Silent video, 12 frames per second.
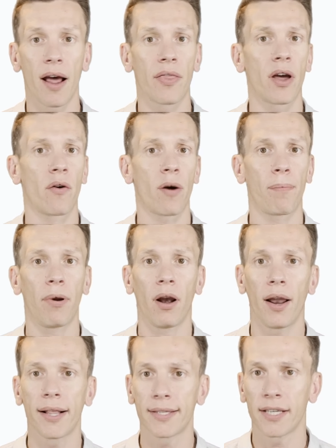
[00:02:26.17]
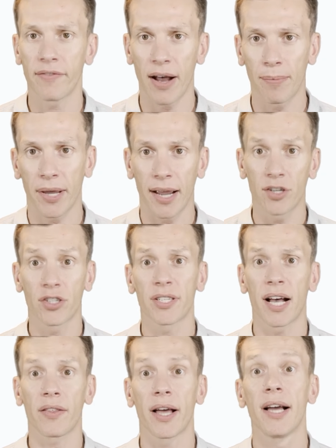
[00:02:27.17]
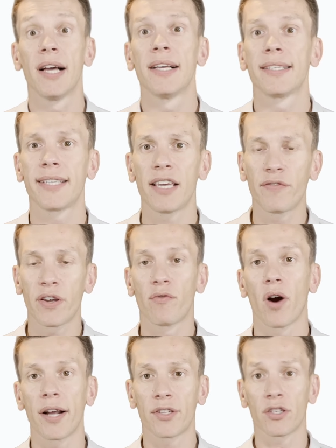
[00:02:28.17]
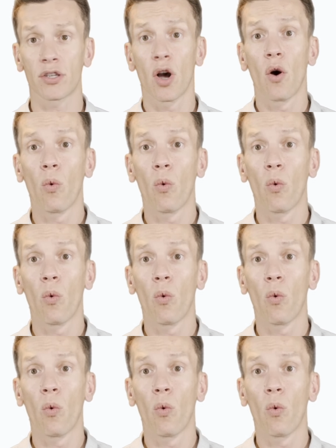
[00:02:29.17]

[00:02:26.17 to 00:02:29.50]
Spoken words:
And there are plenty of applications out there, CV writers.